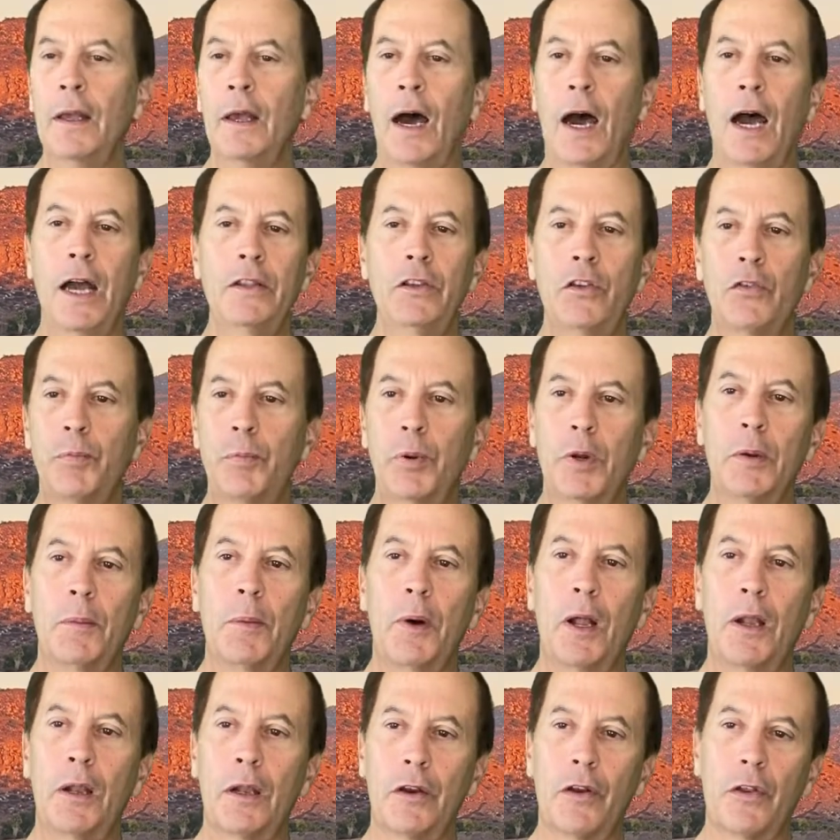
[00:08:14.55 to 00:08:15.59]
I just put them
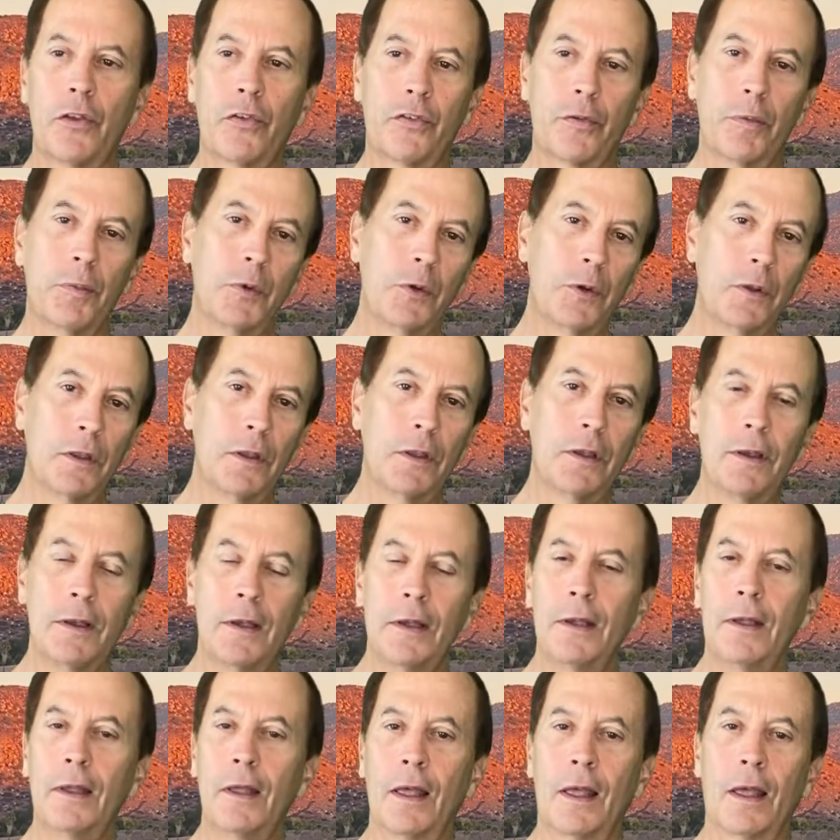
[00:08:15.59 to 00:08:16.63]
all in a smoothie,
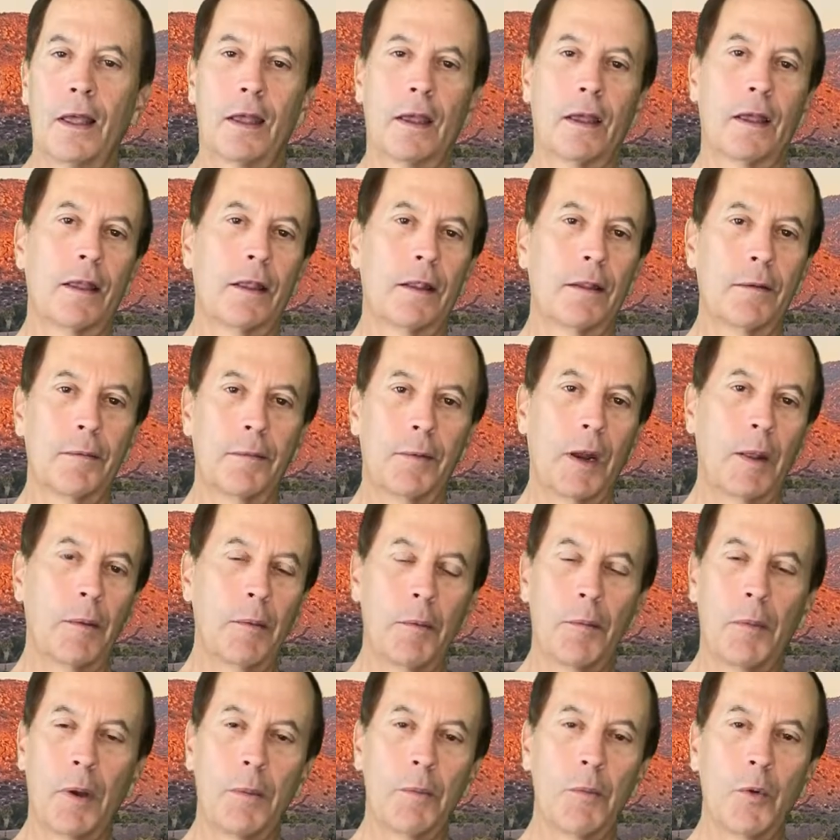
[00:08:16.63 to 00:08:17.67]

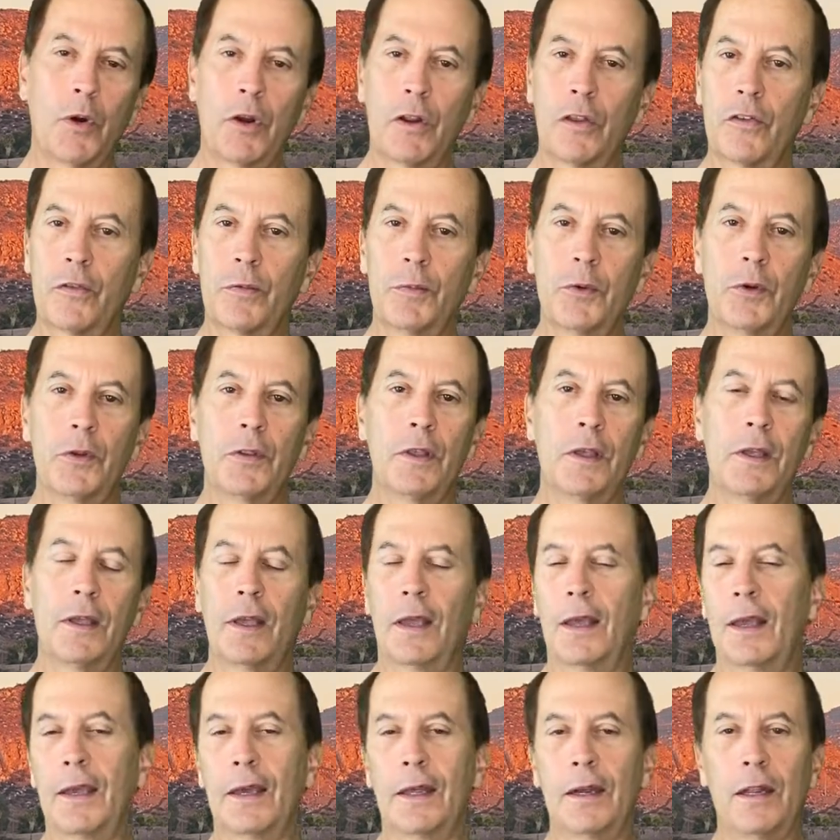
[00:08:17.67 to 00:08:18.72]
my morning
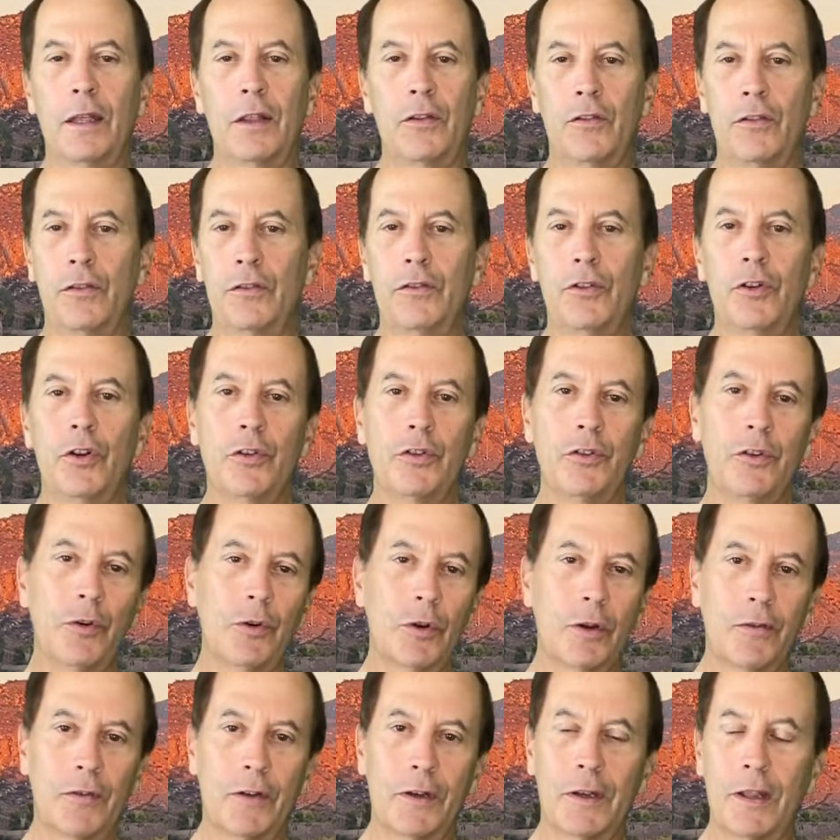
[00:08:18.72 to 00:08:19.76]
smoothie, and it, you know, you
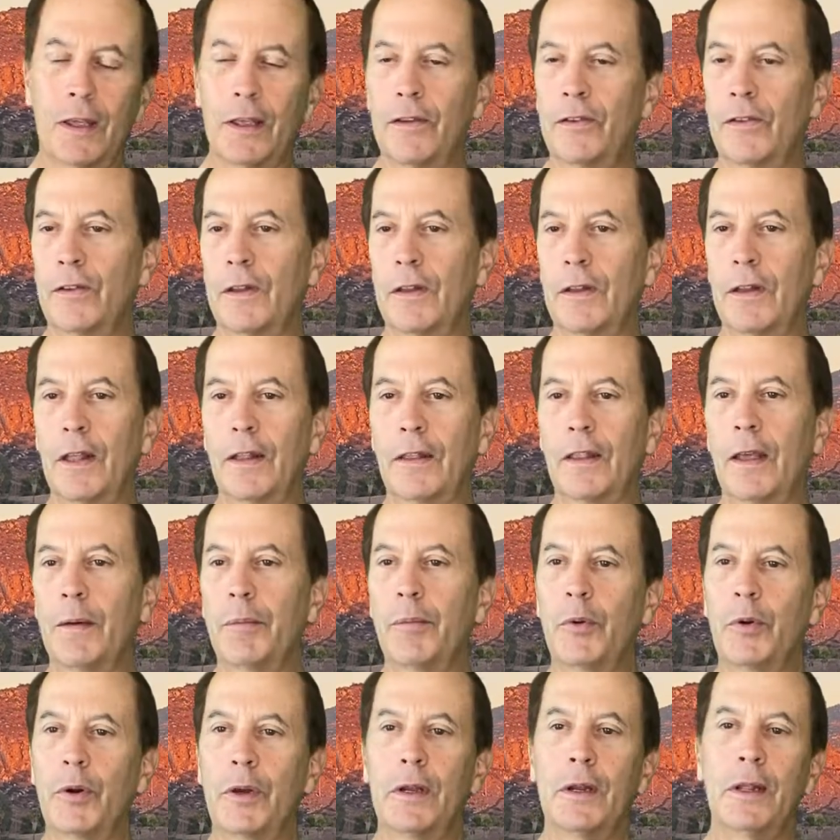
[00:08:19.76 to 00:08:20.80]
don't even taste it at that
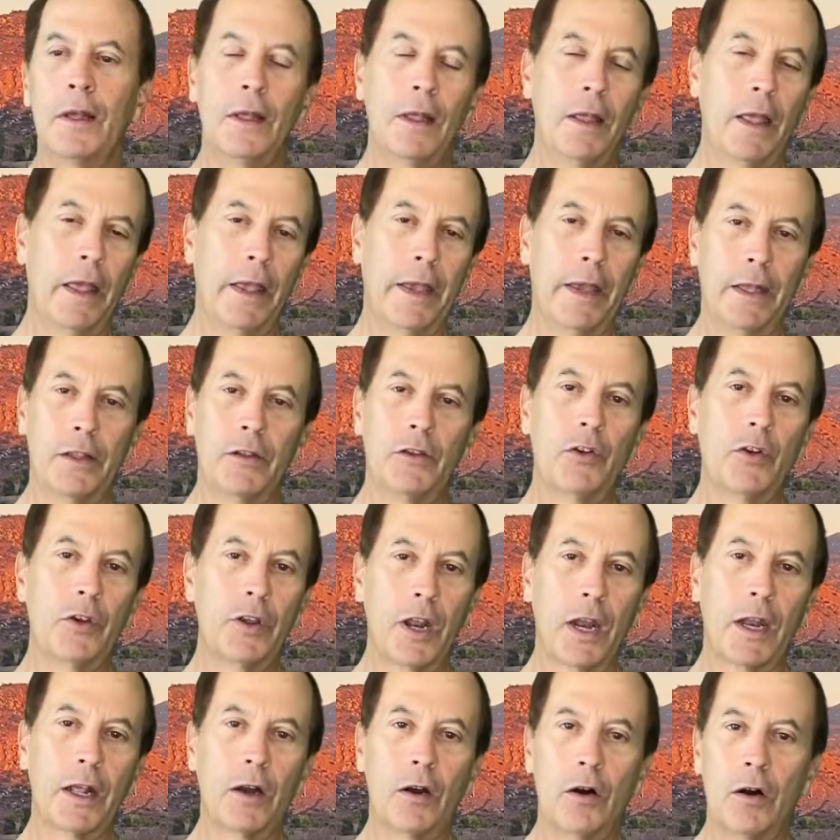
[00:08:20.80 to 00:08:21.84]
point, and you're
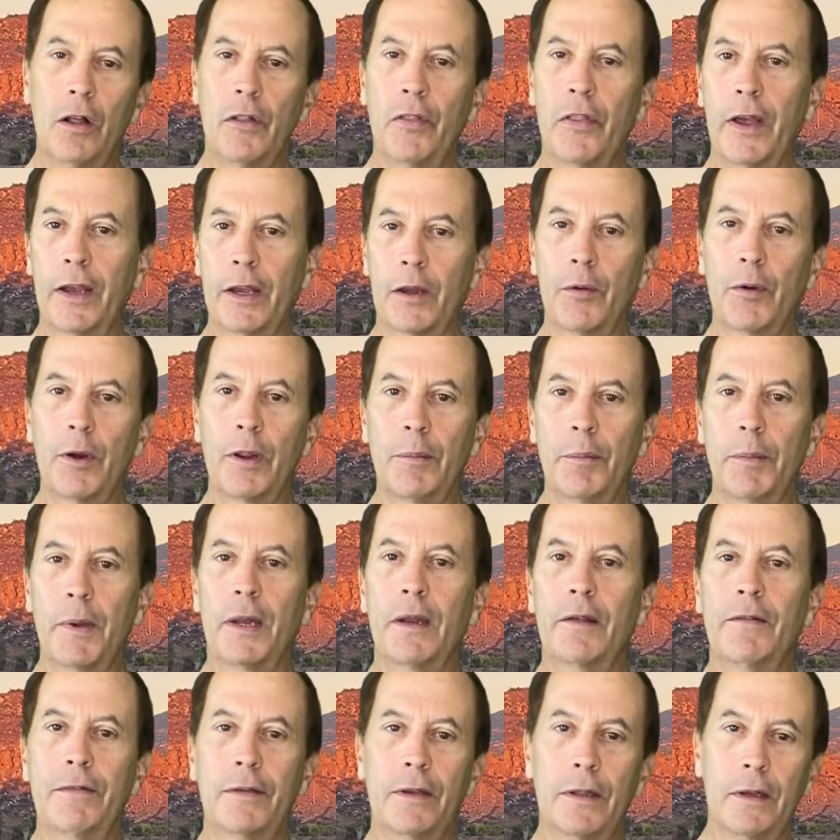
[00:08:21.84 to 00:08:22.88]
getting all that great
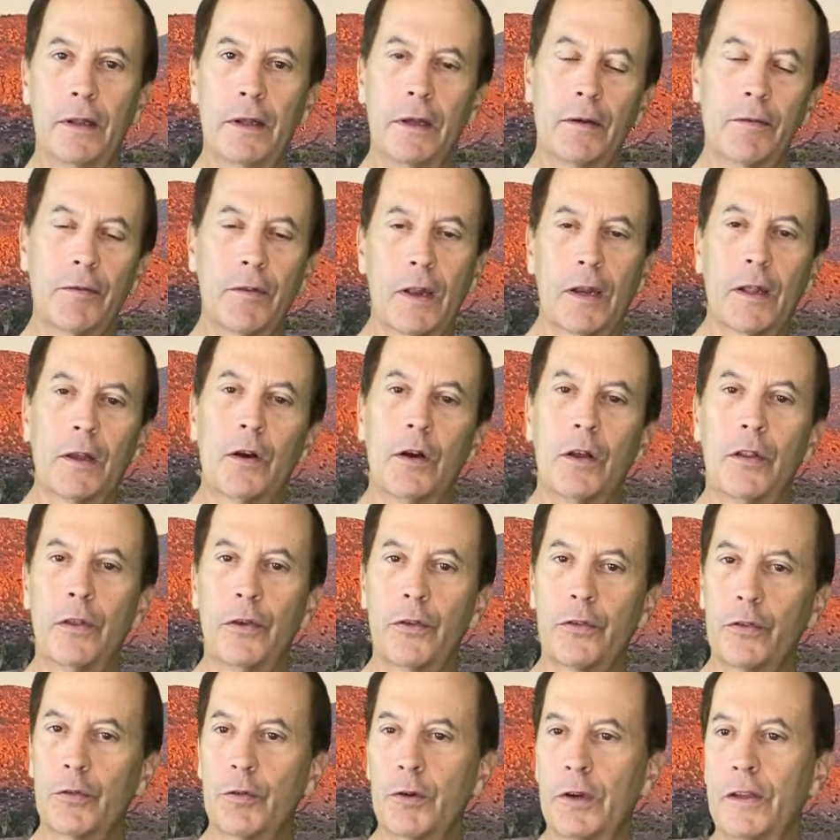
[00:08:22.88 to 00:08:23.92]
benefit of getting all
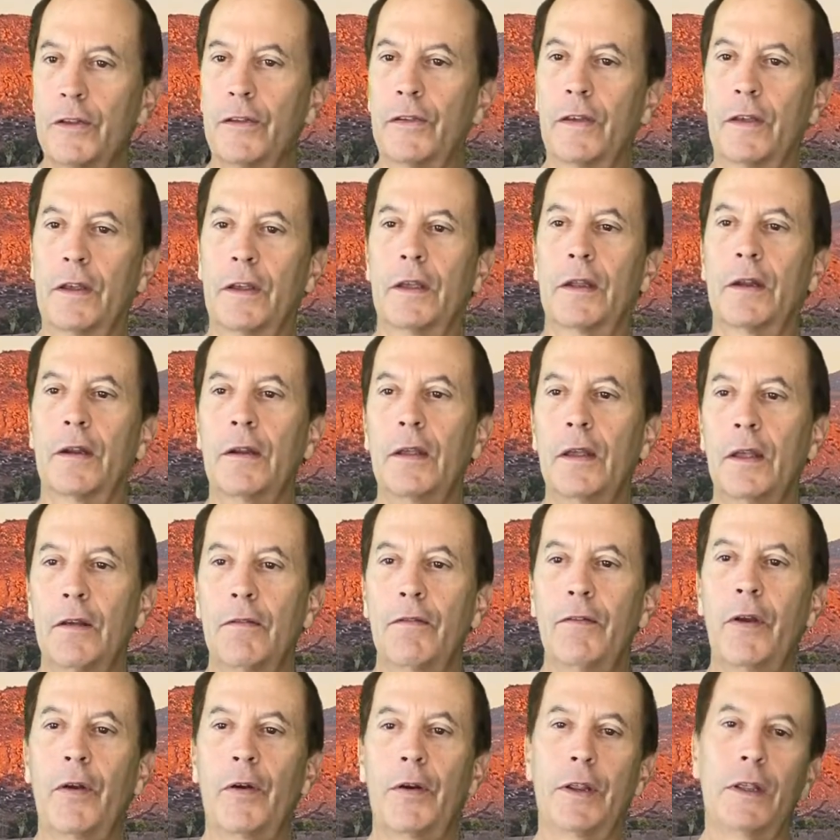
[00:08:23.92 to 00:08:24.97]
those greens in
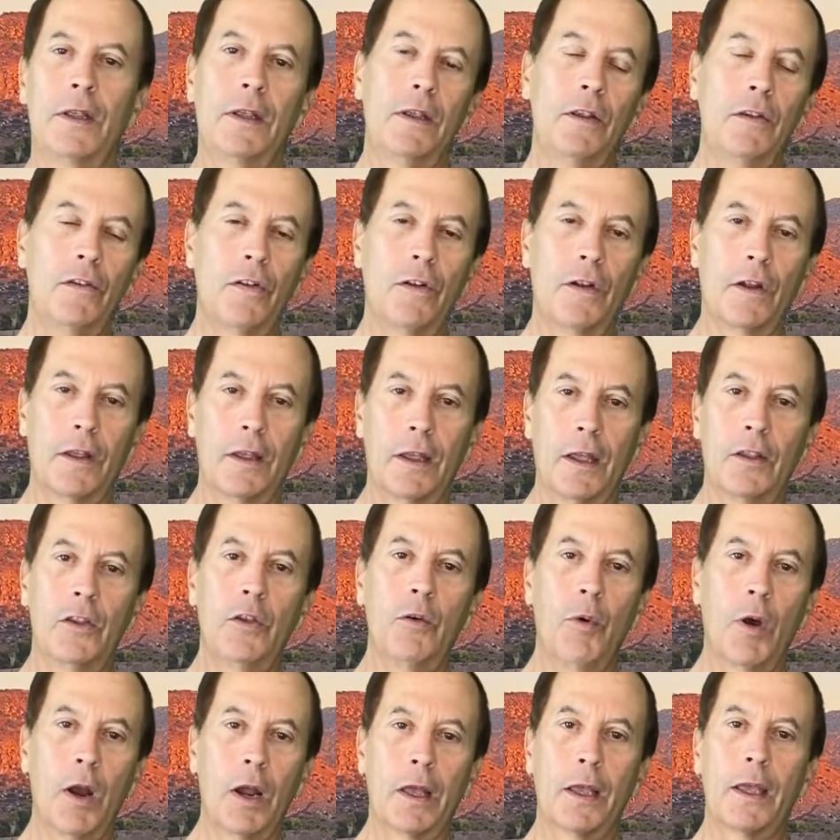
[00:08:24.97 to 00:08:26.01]
very easily. And you
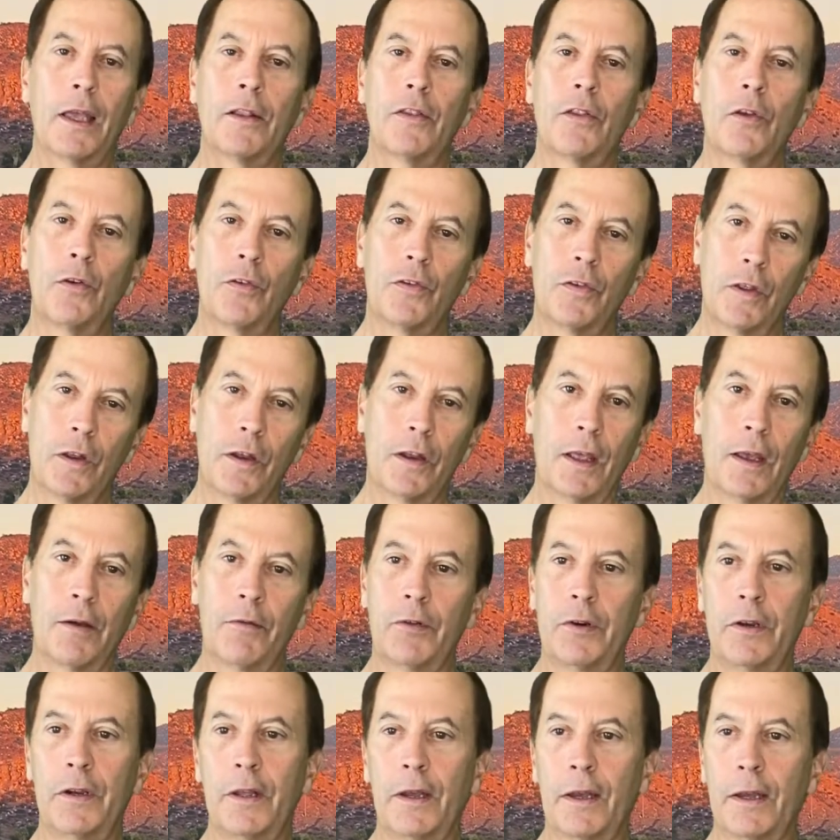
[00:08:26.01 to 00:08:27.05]
want to get those in
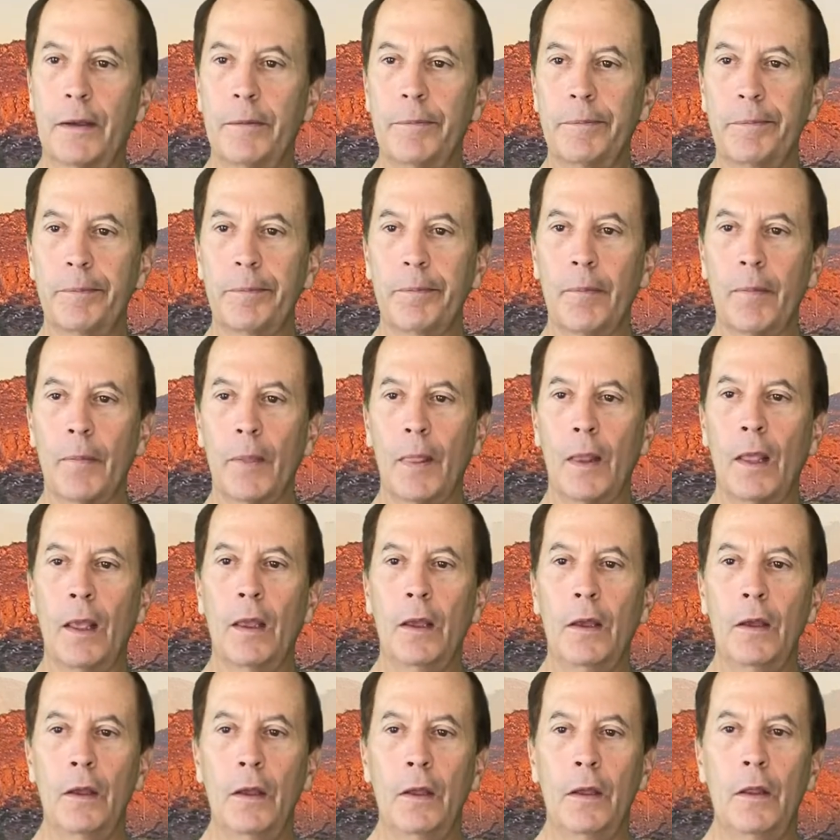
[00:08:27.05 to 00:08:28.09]
every day.
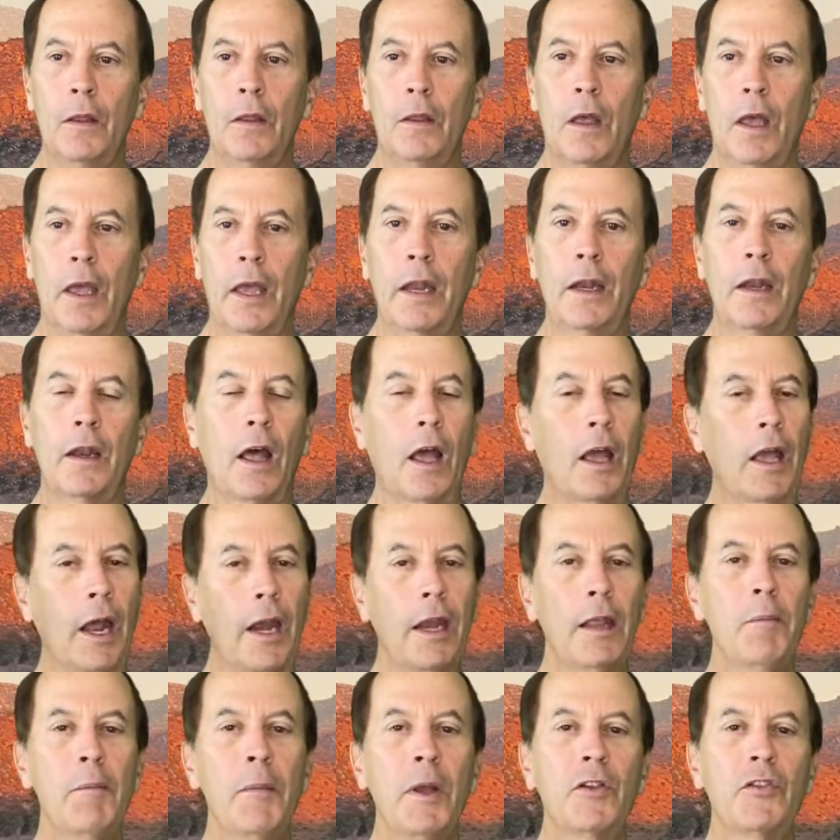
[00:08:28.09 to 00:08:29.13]
And I
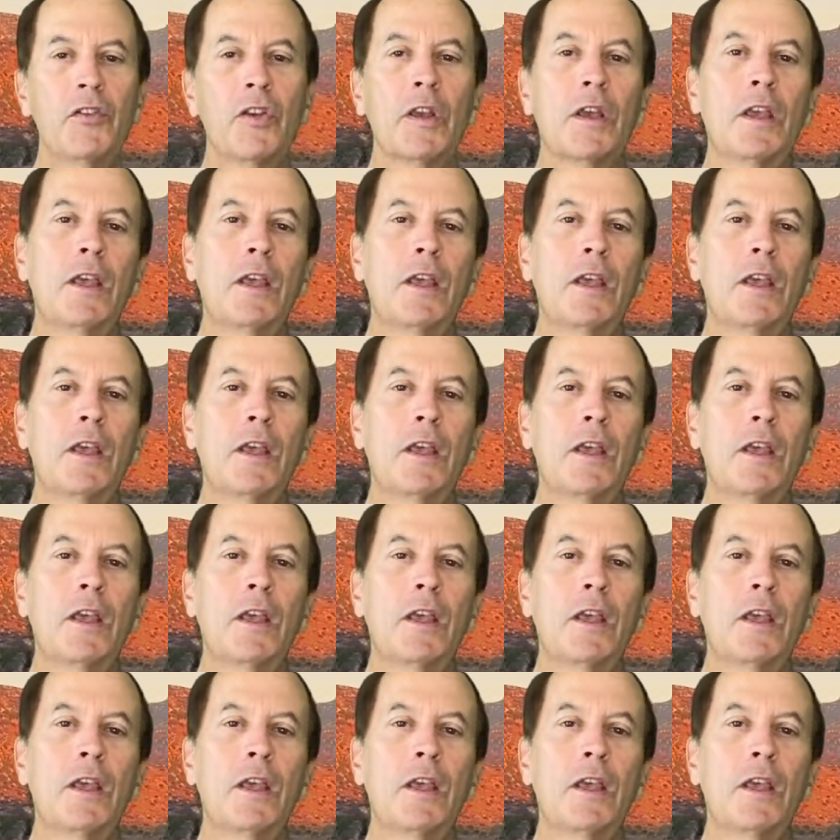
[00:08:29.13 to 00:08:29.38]
didn't mention